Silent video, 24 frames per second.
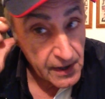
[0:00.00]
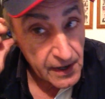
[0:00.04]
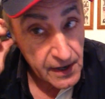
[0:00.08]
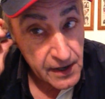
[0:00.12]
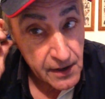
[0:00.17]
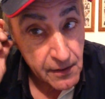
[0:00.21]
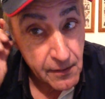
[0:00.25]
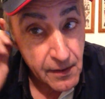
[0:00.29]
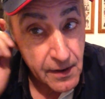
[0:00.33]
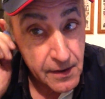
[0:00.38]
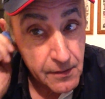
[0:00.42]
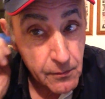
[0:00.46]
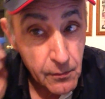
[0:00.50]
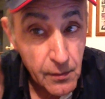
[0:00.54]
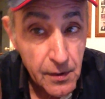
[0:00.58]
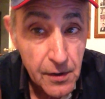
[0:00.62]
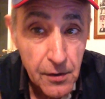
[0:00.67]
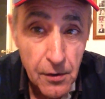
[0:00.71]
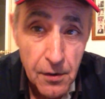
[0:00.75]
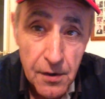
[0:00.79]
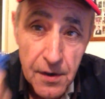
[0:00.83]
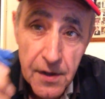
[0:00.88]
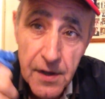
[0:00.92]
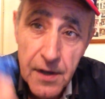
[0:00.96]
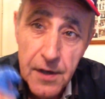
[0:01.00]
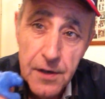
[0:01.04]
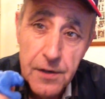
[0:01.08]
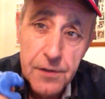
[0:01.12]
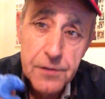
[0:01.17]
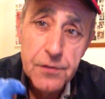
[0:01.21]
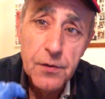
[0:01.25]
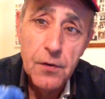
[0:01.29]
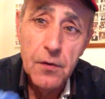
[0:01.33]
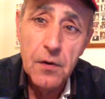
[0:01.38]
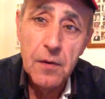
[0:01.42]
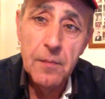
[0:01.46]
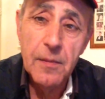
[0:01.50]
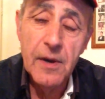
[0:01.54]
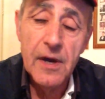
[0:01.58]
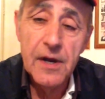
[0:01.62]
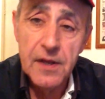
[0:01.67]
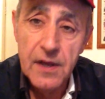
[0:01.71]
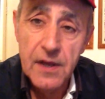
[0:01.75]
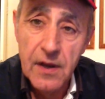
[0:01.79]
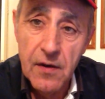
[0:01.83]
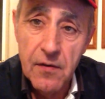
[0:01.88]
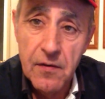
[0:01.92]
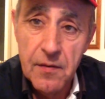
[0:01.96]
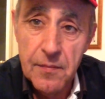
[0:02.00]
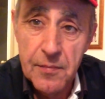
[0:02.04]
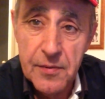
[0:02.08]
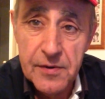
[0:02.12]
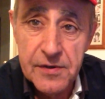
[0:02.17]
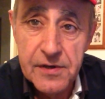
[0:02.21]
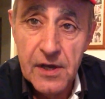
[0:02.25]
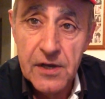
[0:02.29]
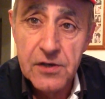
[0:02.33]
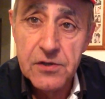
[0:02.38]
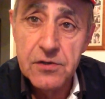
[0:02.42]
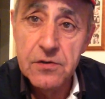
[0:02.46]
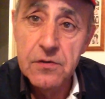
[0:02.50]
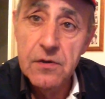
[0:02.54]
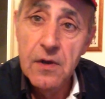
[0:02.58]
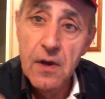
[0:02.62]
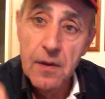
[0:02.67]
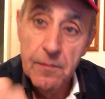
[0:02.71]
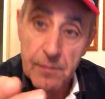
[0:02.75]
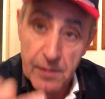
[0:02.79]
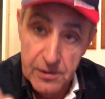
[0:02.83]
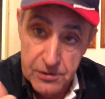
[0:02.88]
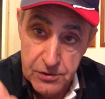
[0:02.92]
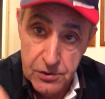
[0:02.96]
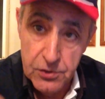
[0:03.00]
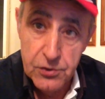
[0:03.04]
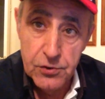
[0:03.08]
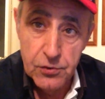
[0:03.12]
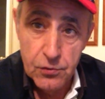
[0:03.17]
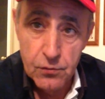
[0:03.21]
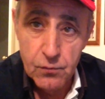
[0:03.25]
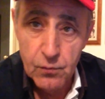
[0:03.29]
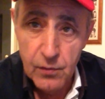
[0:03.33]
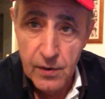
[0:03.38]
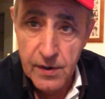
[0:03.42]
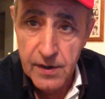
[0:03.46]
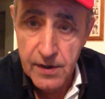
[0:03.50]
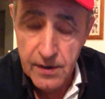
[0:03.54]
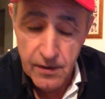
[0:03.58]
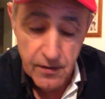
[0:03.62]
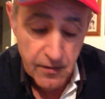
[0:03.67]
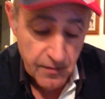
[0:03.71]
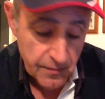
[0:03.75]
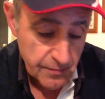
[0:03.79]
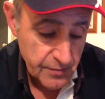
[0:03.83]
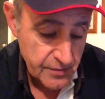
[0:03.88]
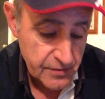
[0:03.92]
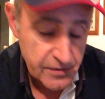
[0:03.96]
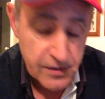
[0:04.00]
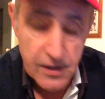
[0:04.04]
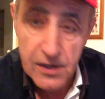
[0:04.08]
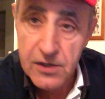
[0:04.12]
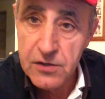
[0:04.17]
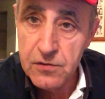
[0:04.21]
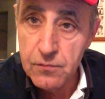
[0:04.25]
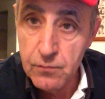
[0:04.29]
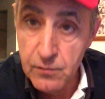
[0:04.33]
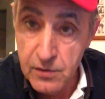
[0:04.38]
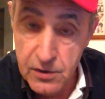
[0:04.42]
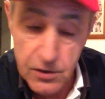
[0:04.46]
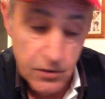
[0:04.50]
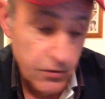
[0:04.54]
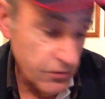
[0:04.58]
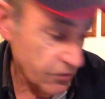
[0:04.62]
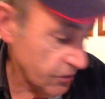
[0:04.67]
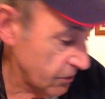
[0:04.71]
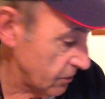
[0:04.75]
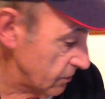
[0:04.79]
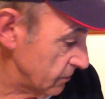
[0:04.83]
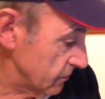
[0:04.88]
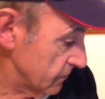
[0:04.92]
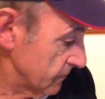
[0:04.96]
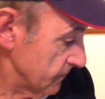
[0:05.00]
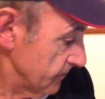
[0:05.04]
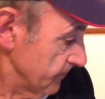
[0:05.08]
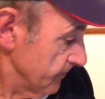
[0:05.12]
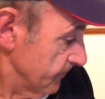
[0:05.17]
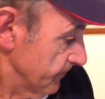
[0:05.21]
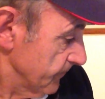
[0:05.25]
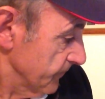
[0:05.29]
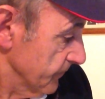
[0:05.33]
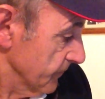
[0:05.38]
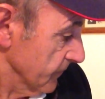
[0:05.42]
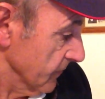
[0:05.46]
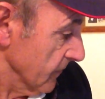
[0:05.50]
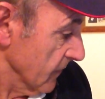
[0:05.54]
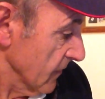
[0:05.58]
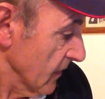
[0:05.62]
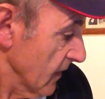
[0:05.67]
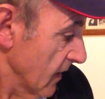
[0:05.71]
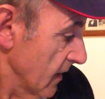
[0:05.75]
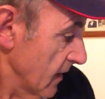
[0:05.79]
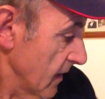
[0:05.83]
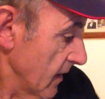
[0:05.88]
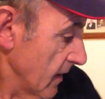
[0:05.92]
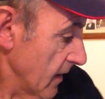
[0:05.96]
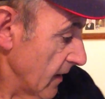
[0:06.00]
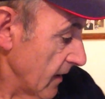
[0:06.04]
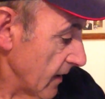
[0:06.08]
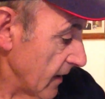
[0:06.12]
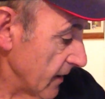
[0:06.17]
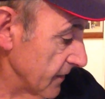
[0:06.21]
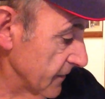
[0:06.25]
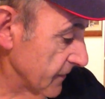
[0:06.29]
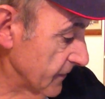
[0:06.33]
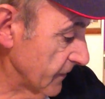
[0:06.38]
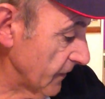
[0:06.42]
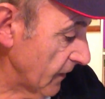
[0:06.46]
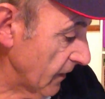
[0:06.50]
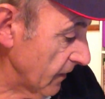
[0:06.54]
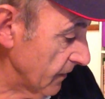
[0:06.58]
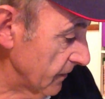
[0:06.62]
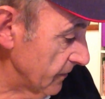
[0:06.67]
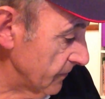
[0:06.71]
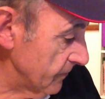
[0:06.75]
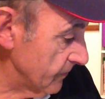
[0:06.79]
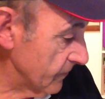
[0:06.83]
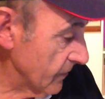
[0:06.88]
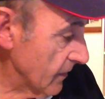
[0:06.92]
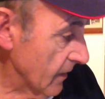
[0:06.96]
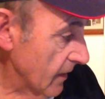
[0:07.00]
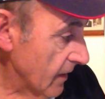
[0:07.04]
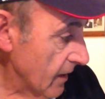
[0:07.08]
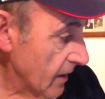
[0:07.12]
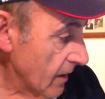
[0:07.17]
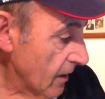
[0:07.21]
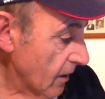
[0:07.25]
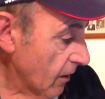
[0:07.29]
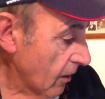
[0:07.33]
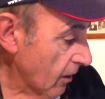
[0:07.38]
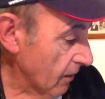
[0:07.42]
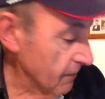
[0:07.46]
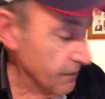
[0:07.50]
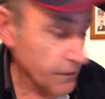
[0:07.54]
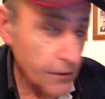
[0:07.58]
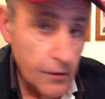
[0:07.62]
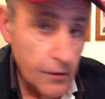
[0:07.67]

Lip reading: anyway, we're not here to talk about hearing protection, but you should wear hearing protection when you shoot. And so I've